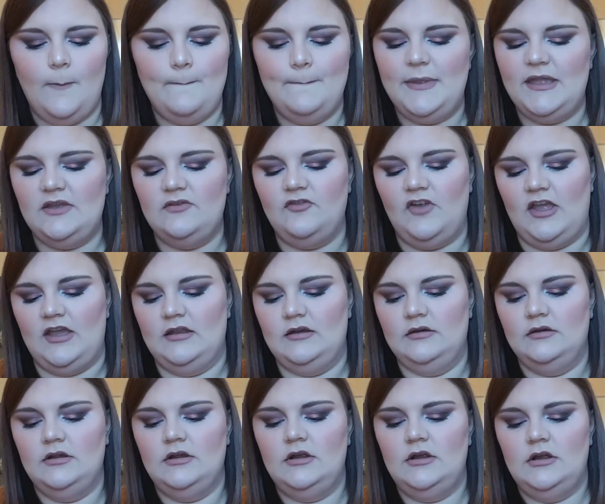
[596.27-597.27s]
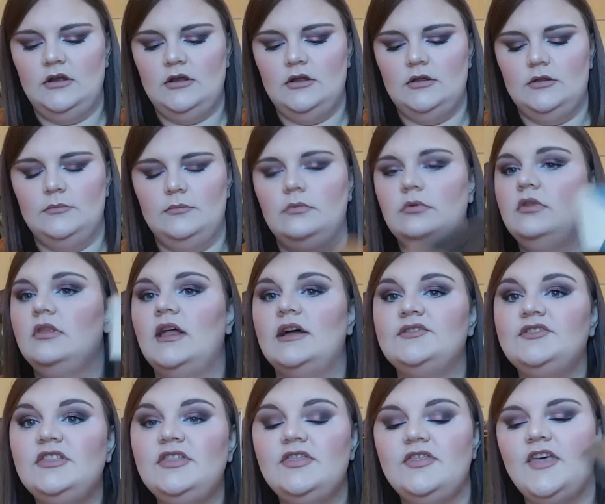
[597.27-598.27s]
Big fan.
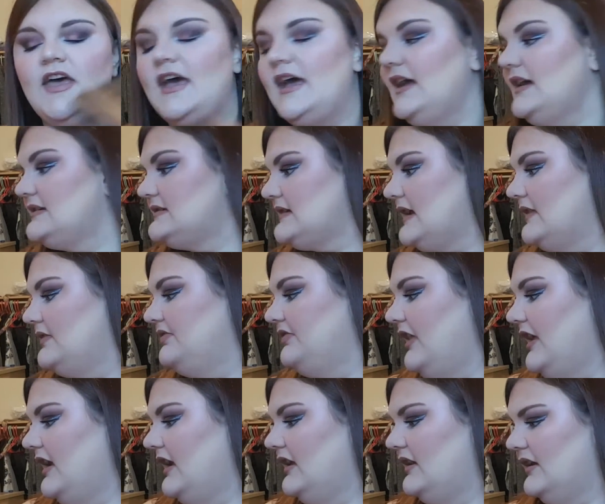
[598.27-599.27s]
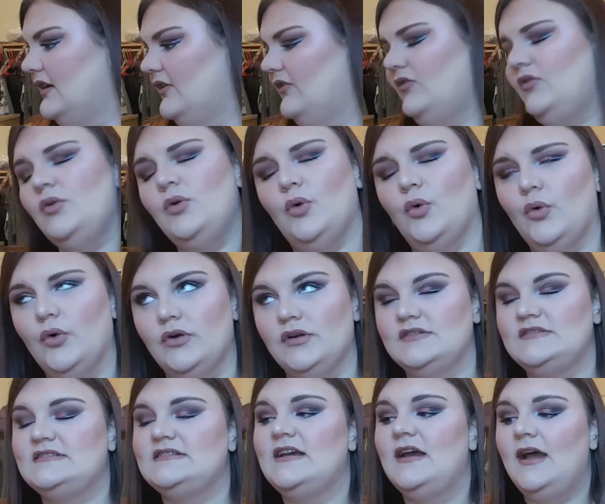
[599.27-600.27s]
loving that. And then, of
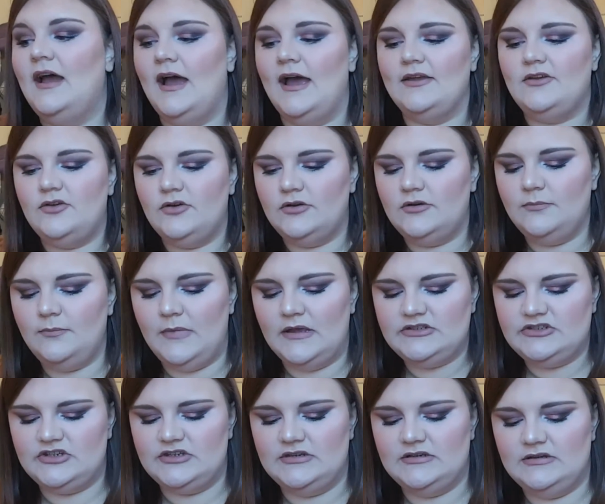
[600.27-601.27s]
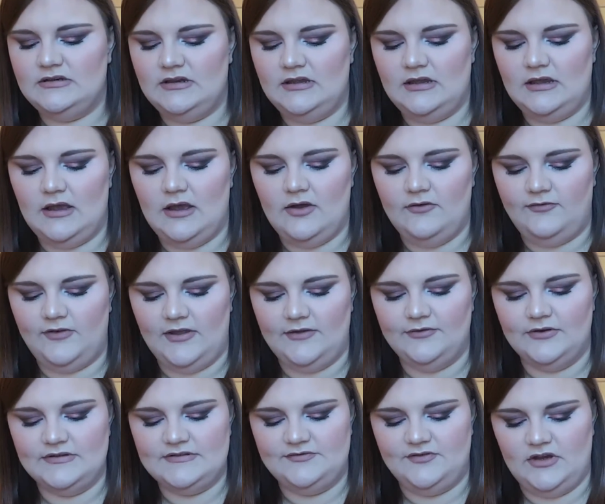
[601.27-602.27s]
course, I couldn't mention a
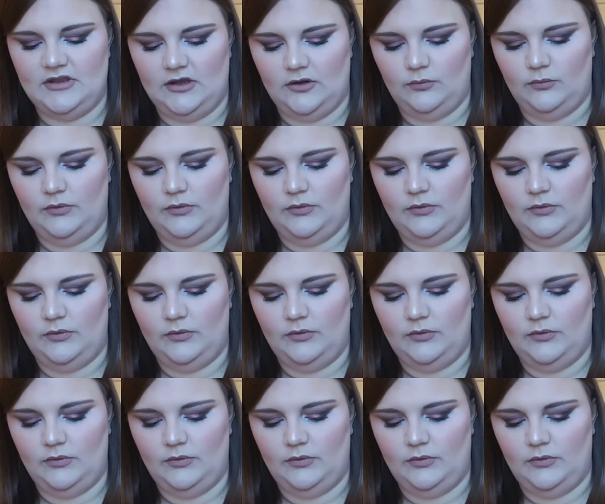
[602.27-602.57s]
favorites video